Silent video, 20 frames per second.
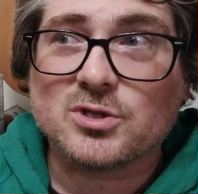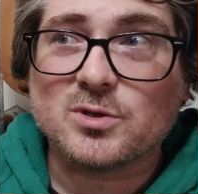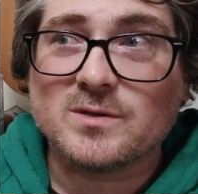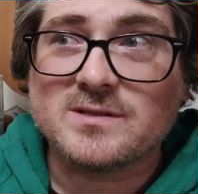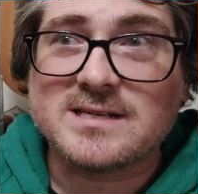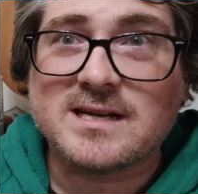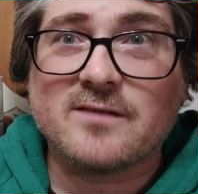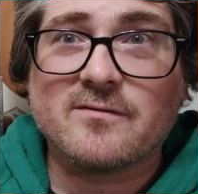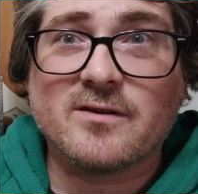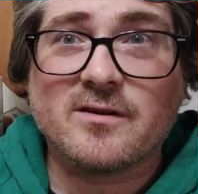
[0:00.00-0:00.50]
So
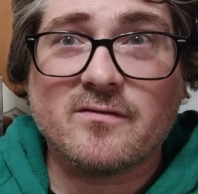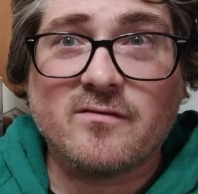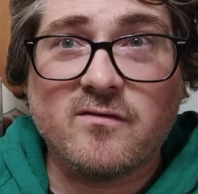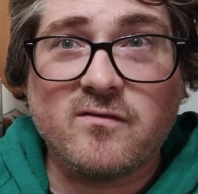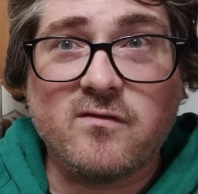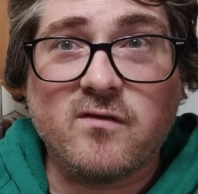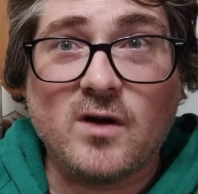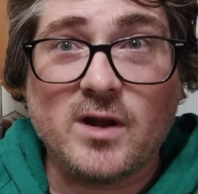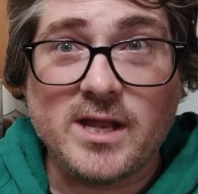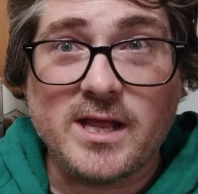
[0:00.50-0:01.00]
it's like a very
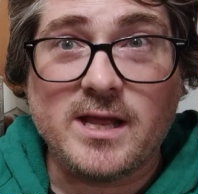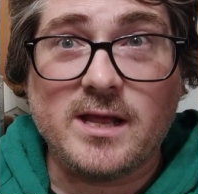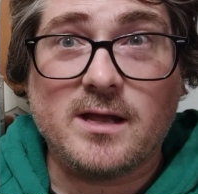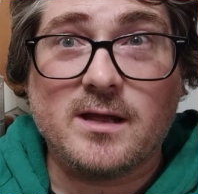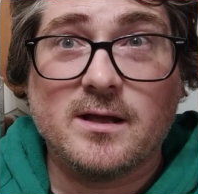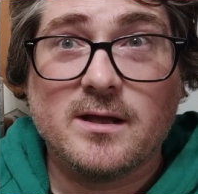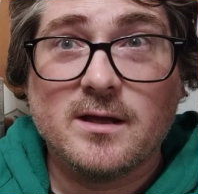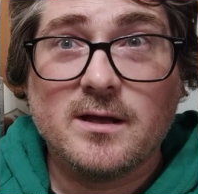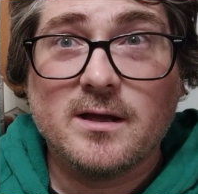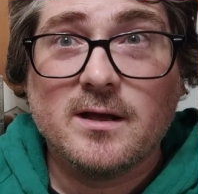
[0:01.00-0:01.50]

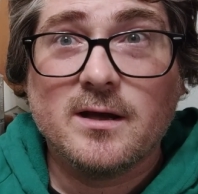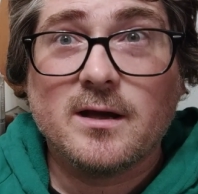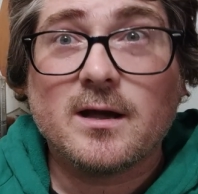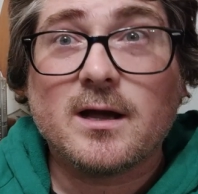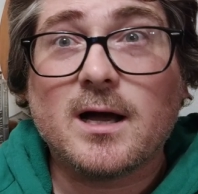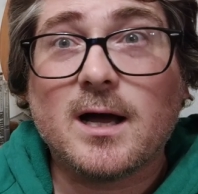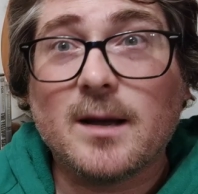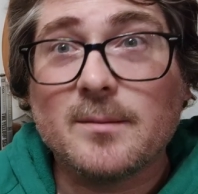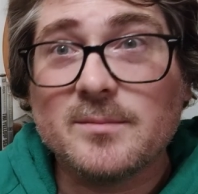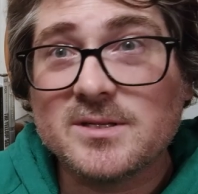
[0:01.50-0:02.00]
funny
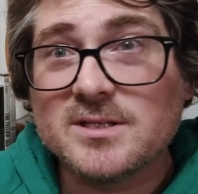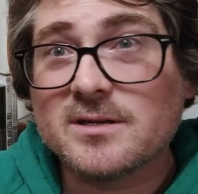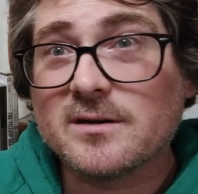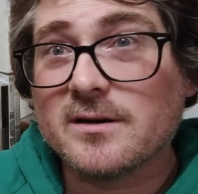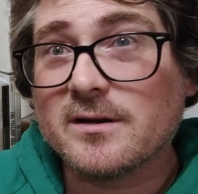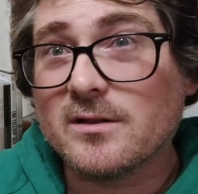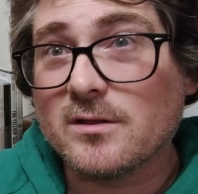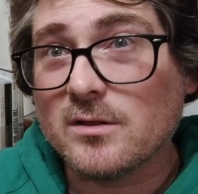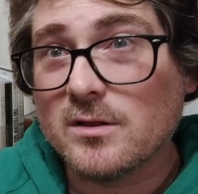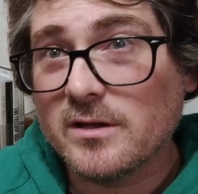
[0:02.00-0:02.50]

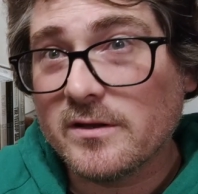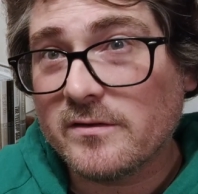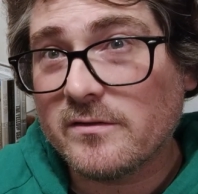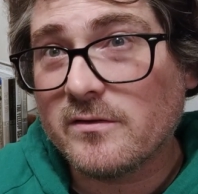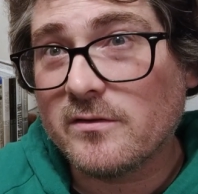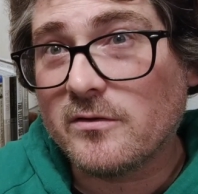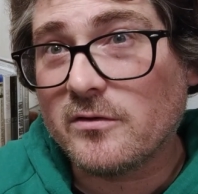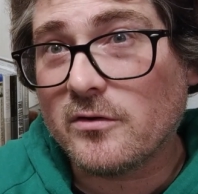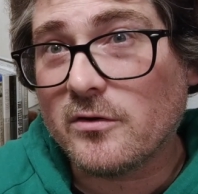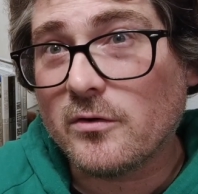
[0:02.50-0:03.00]
commentary to
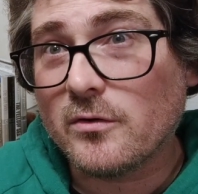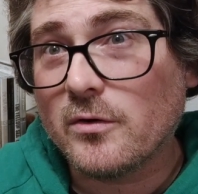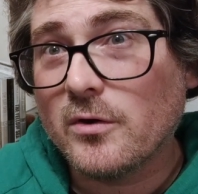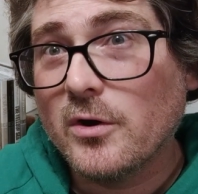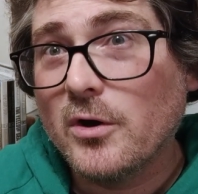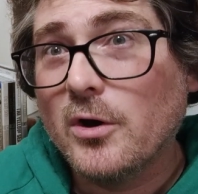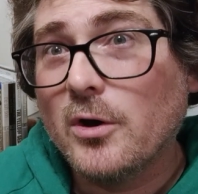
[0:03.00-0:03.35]
listen to,